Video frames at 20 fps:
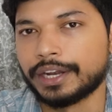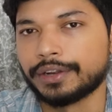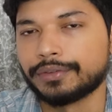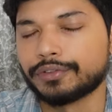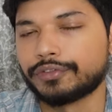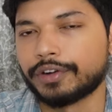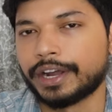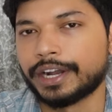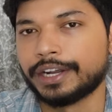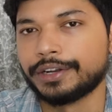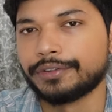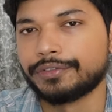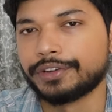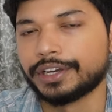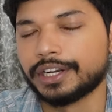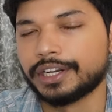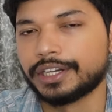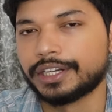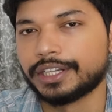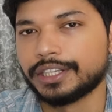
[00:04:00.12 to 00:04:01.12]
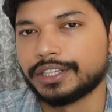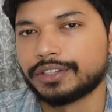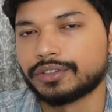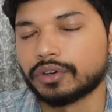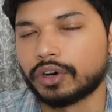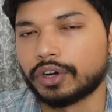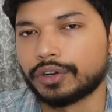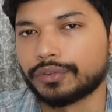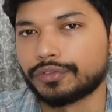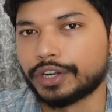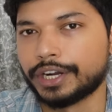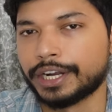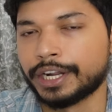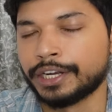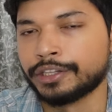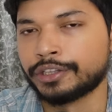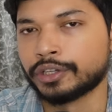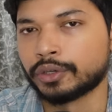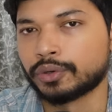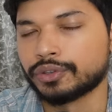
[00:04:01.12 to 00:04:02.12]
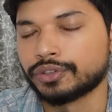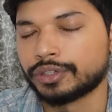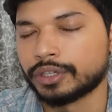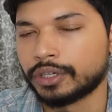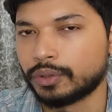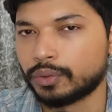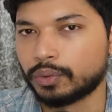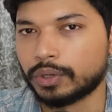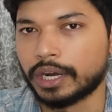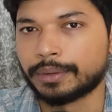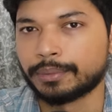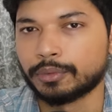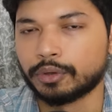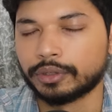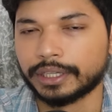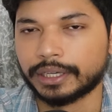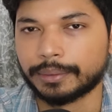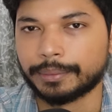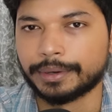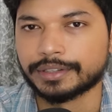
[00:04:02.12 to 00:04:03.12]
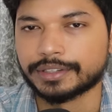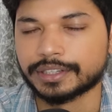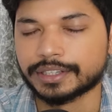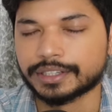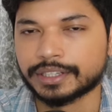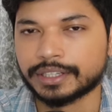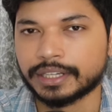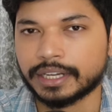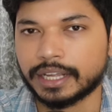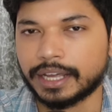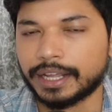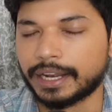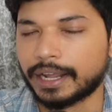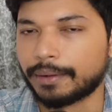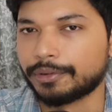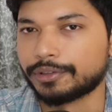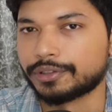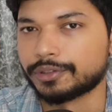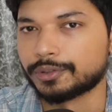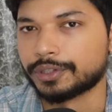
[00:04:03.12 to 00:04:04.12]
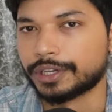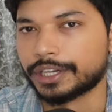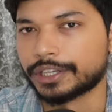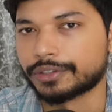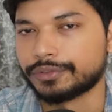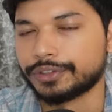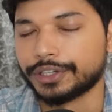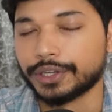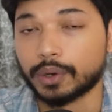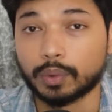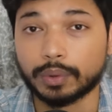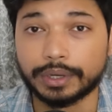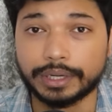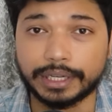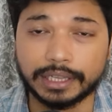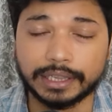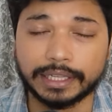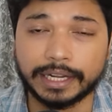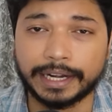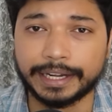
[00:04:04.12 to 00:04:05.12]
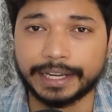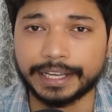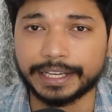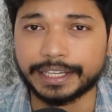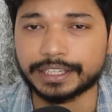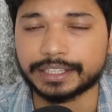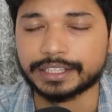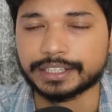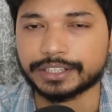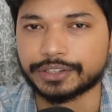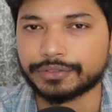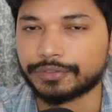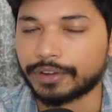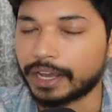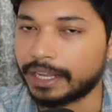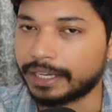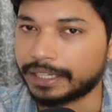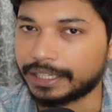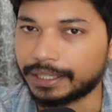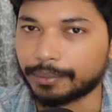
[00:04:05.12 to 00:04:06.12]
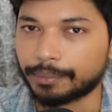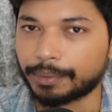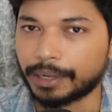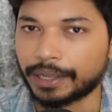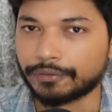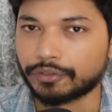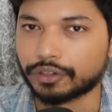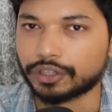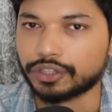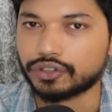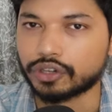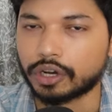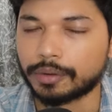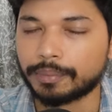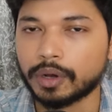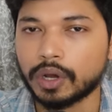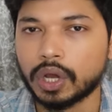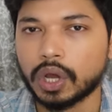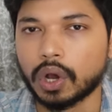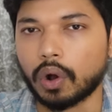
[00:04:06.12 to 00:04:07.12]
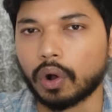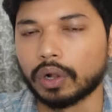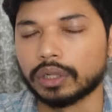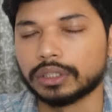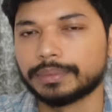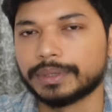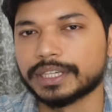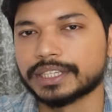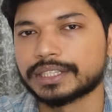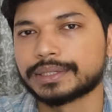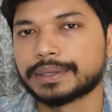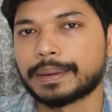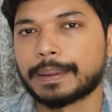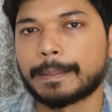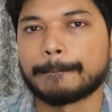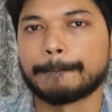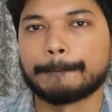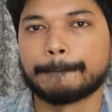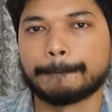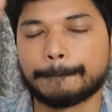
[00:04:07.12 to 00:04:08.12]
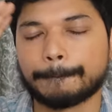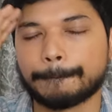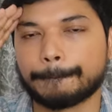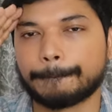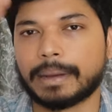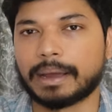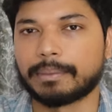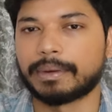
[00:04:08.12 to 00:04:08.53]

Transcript: and if you find any difficulties or if you had any other question, do let me in the comment section, and I will see you in the next video. Till then, take care, stay safe, and keep applying for the job. All the best. Bye